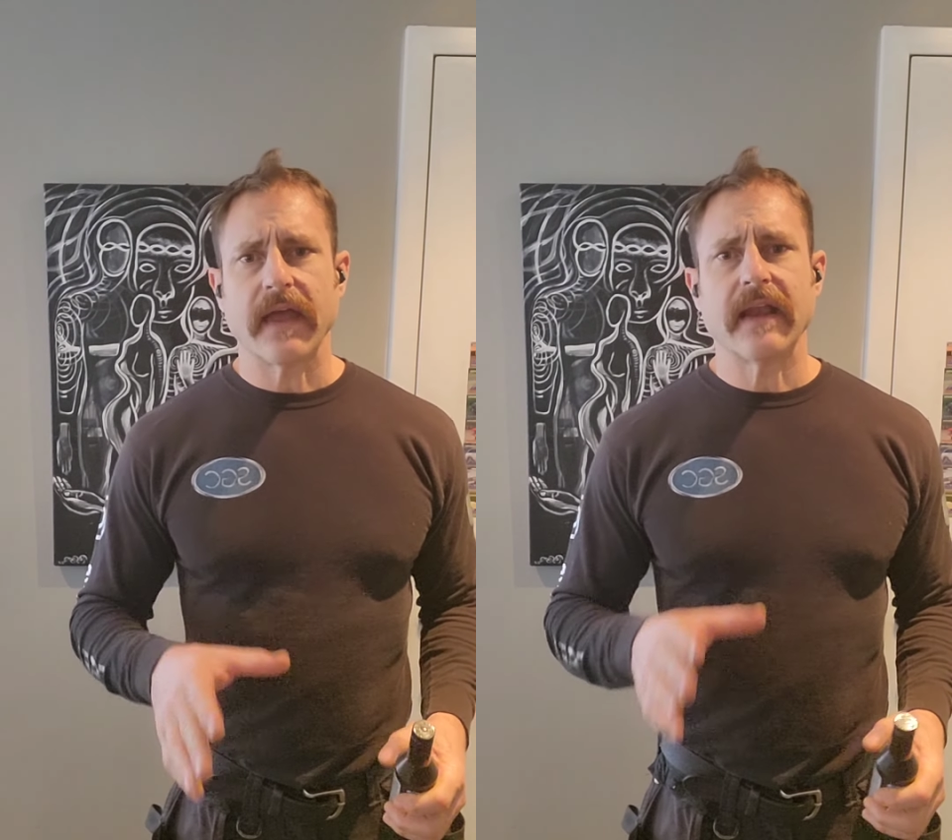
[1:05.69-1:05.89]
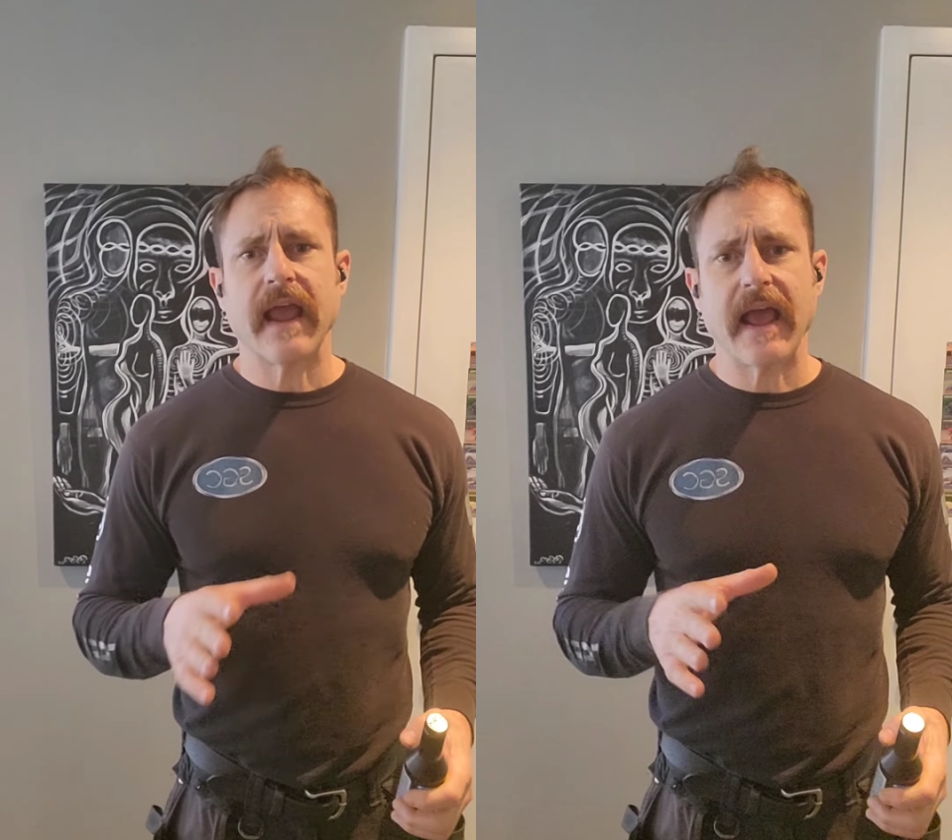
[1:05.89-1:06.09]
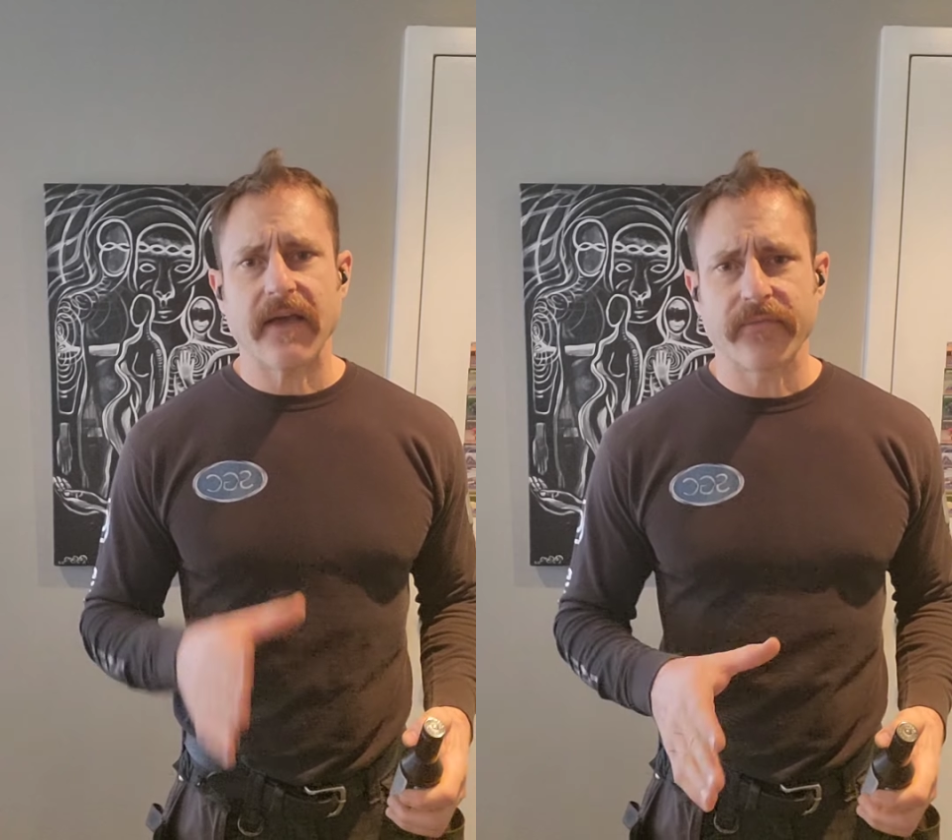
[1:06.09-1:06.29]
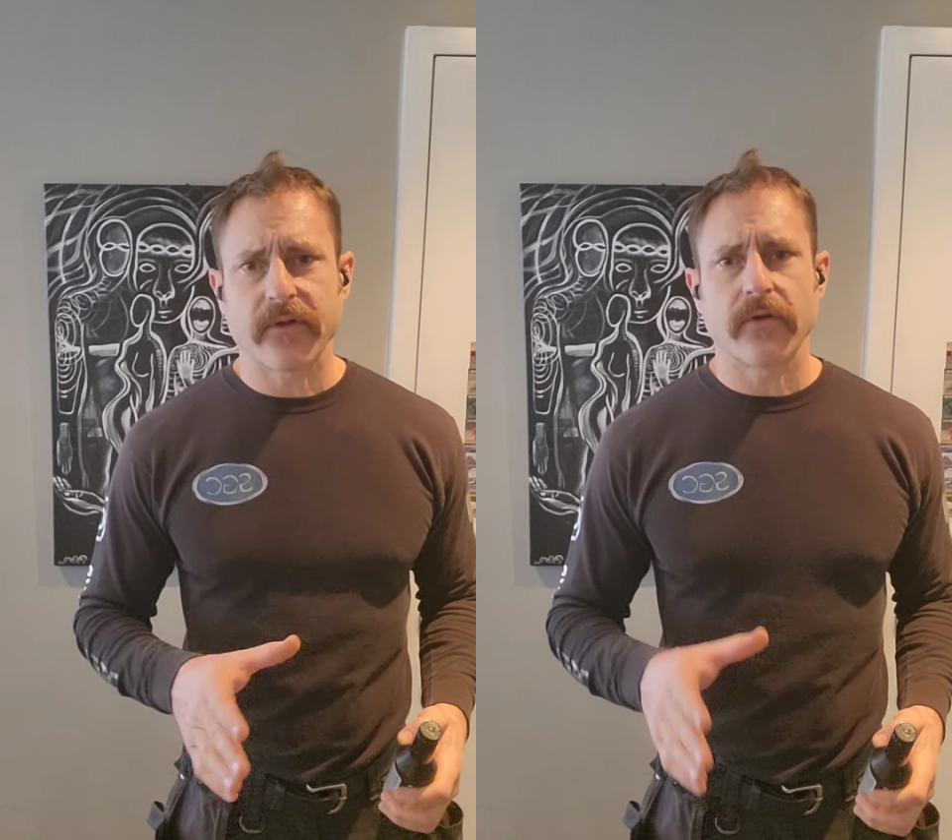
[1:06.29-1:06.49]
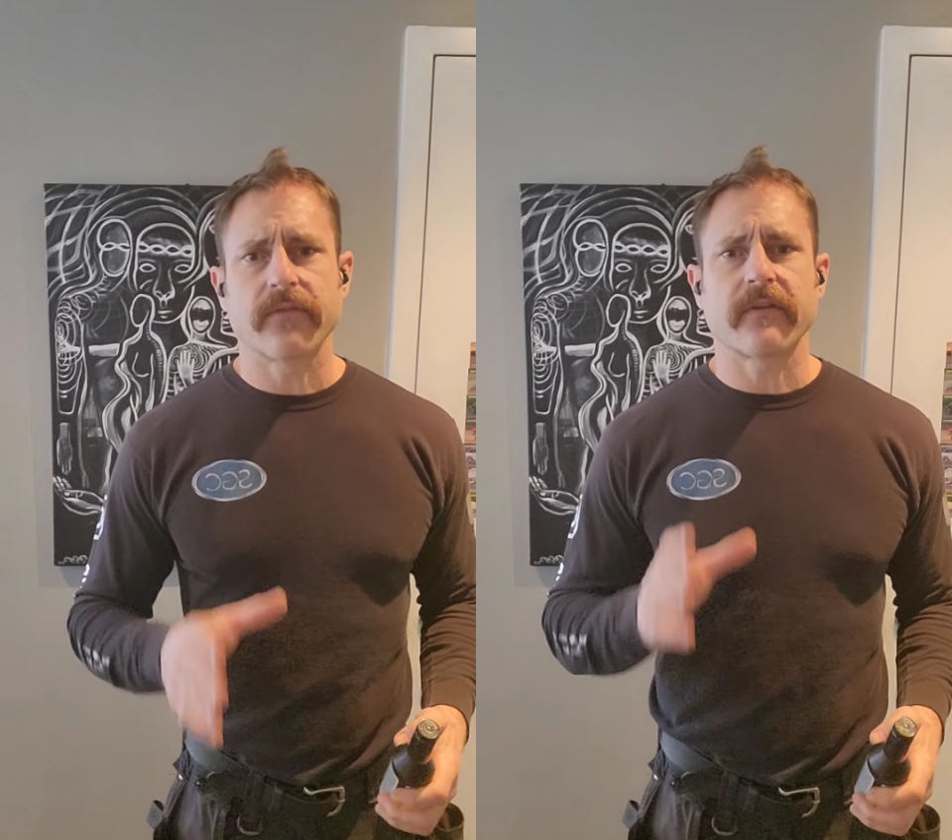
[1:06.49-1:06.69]
and
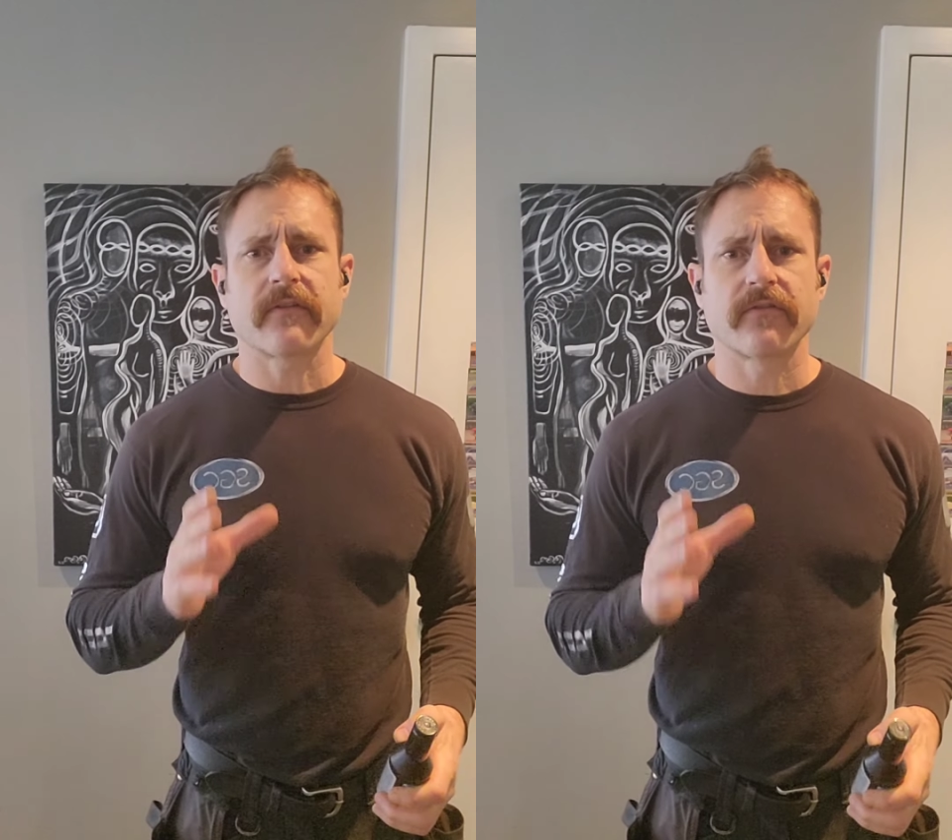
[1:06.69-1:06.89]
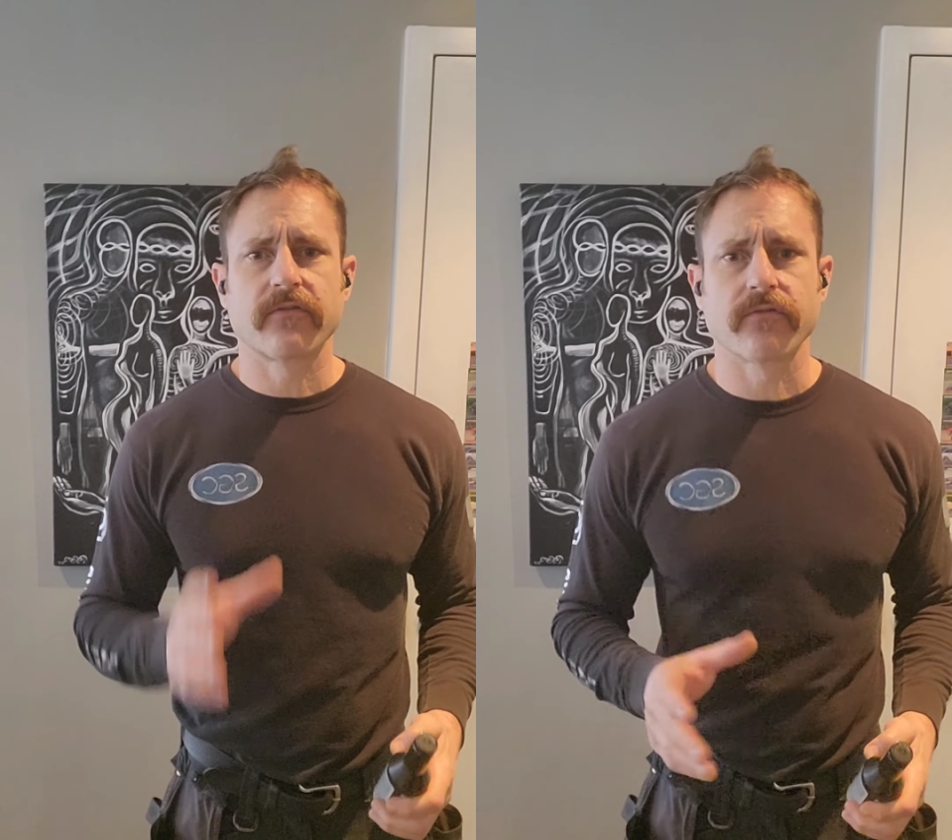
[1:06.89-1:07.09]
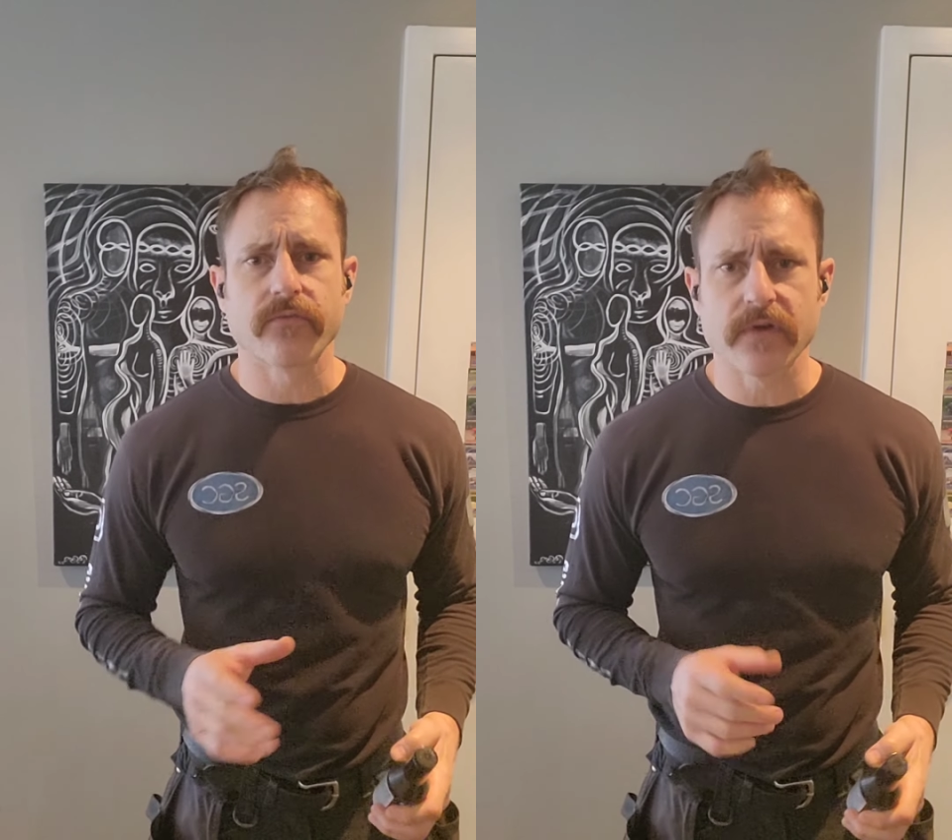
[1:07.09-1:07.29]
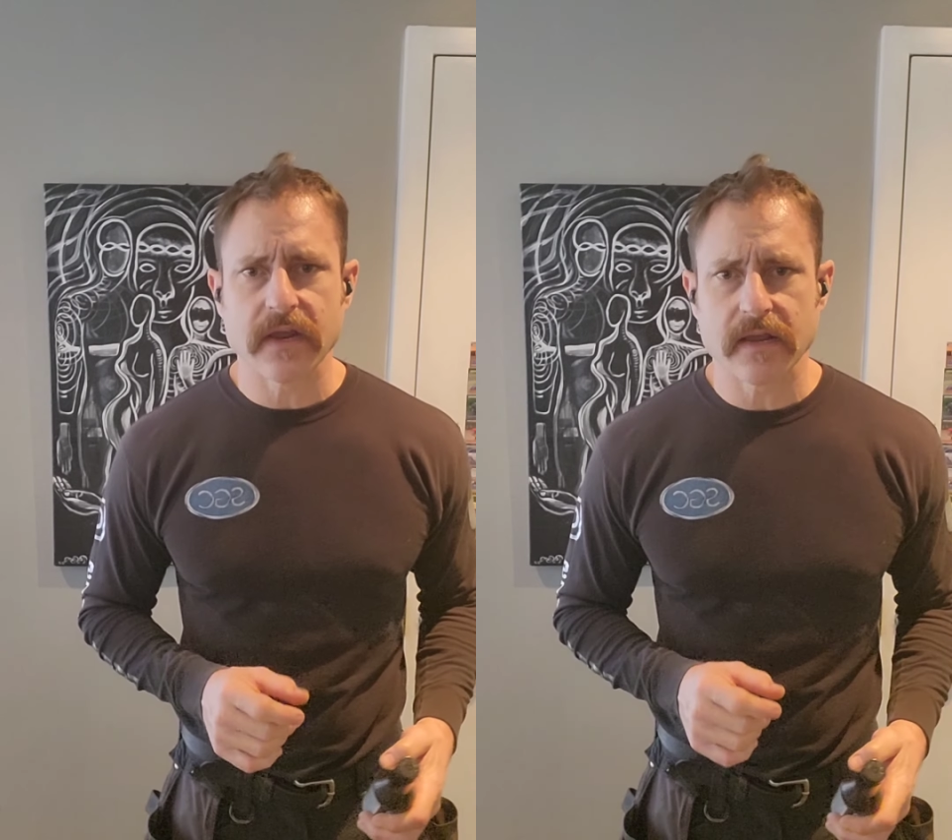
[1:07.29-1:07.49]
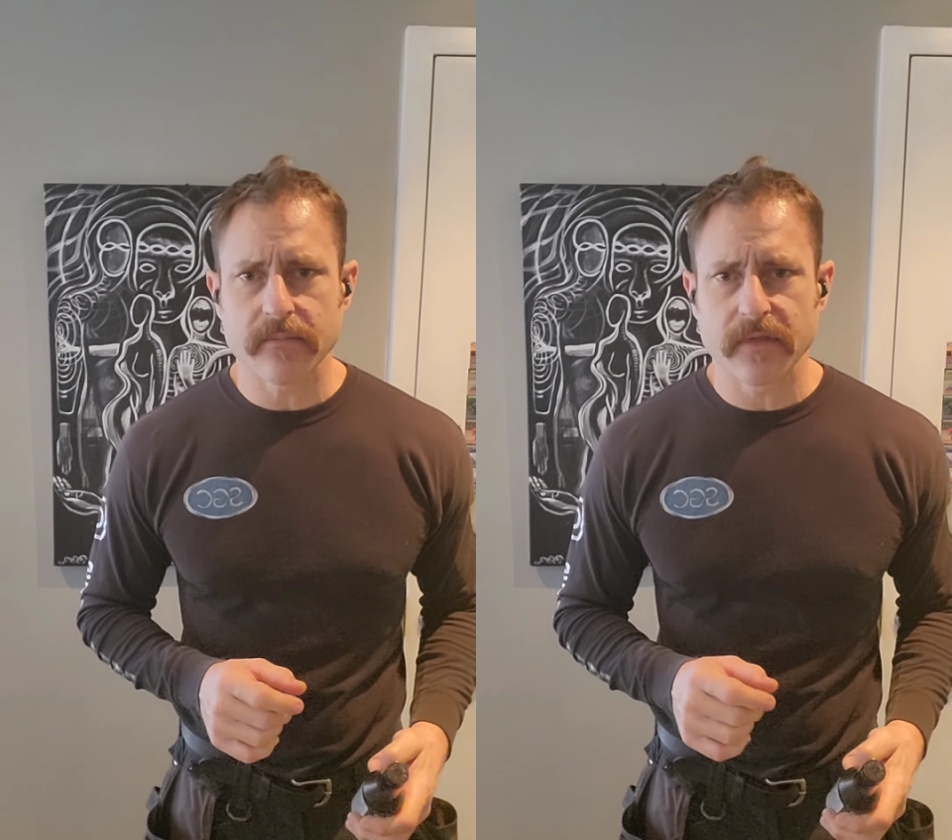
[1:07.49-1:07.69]
ethanol is
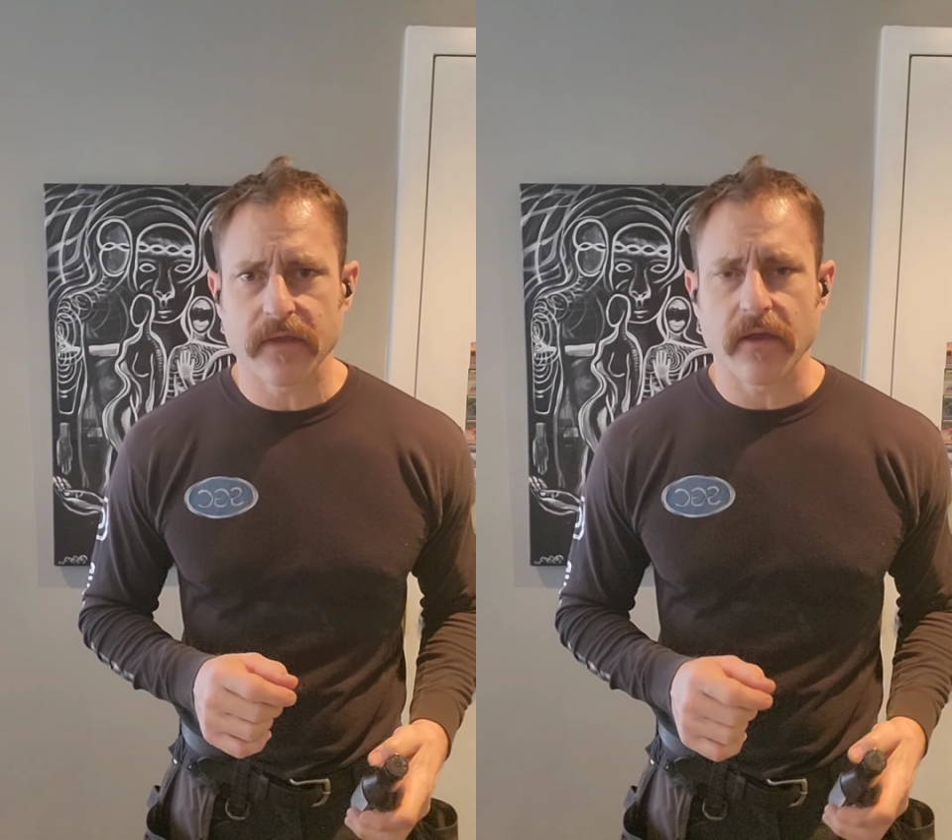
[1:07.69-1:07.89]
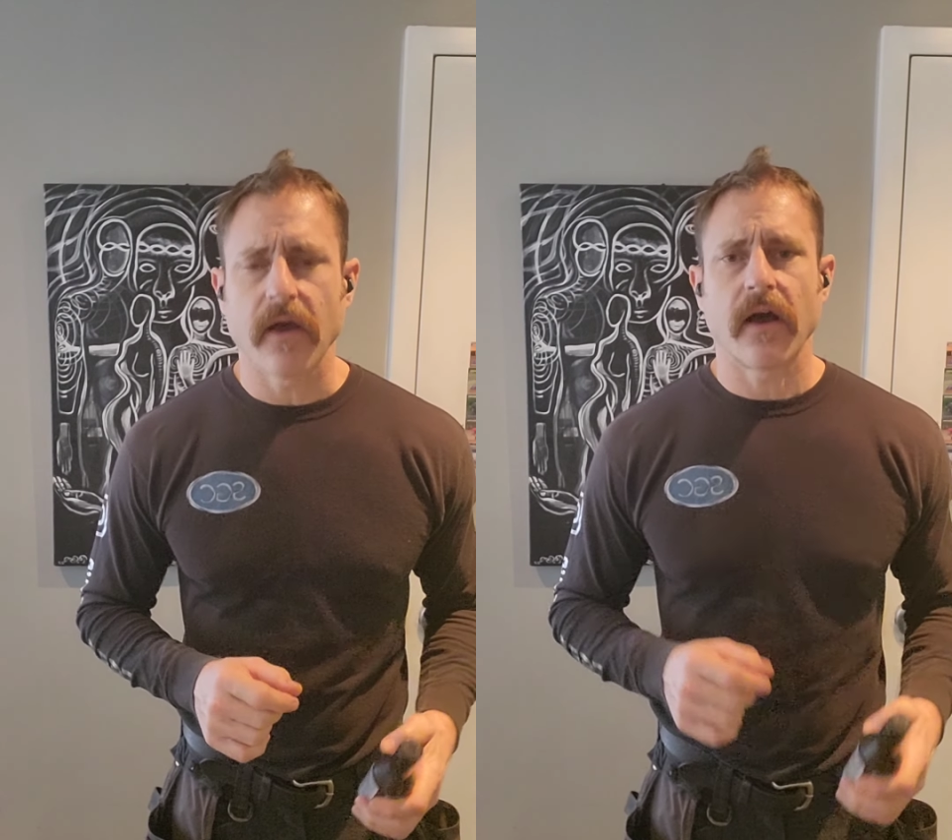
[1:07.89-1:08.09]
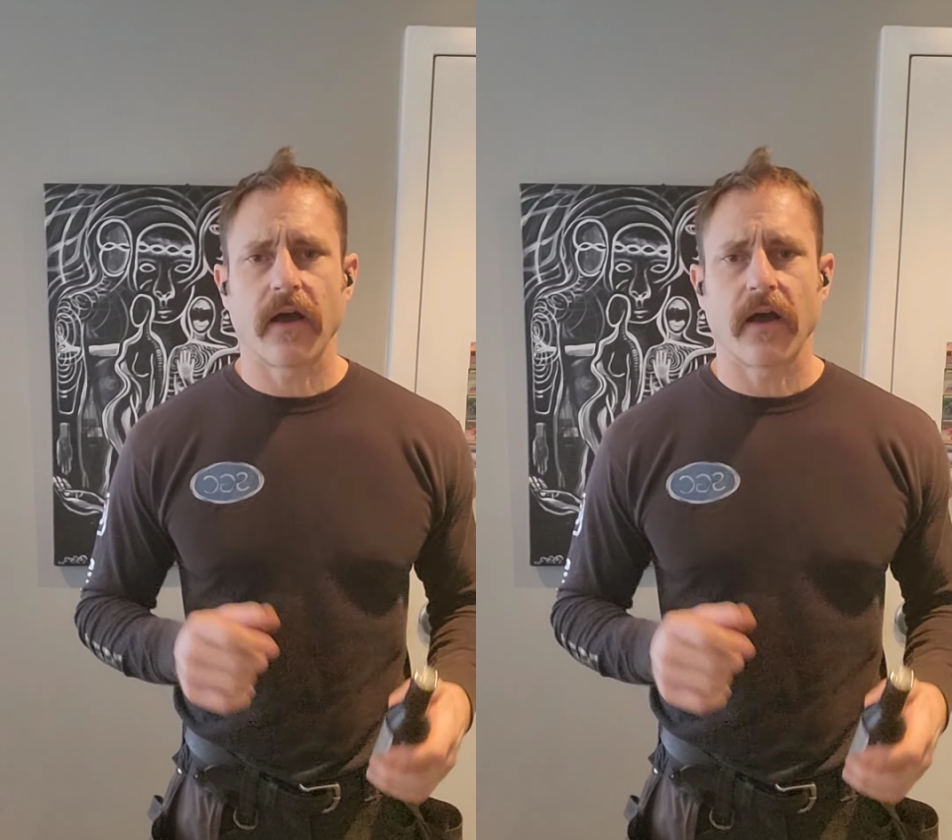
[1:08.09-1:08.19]
extremely